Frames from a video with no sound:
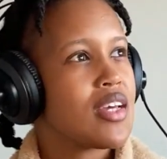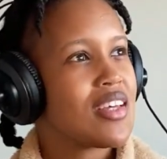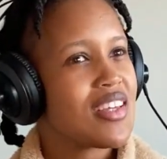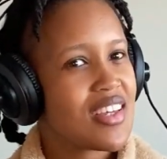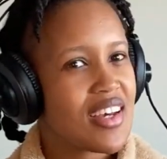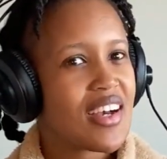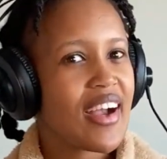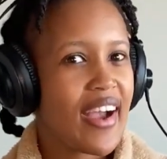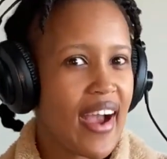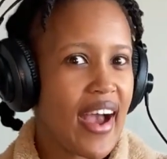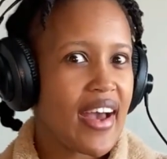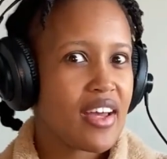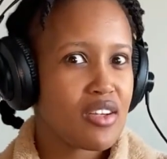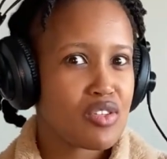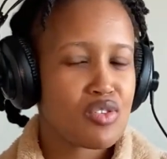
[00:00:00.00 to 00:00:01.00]
ear
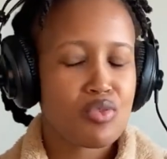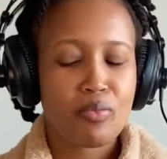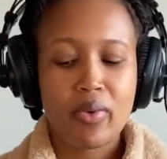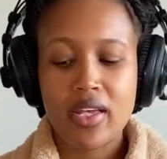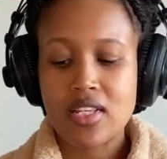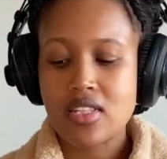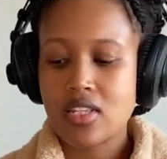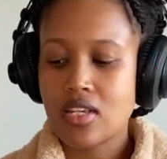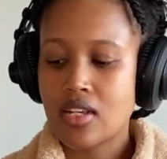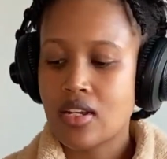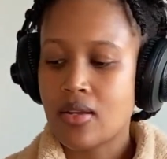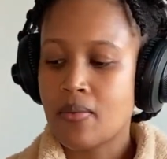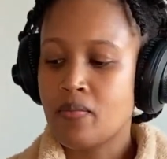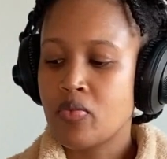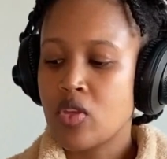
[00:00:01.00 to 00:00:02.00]
guide you
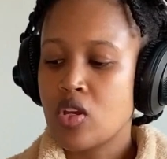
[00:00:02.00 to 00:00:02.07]
basically.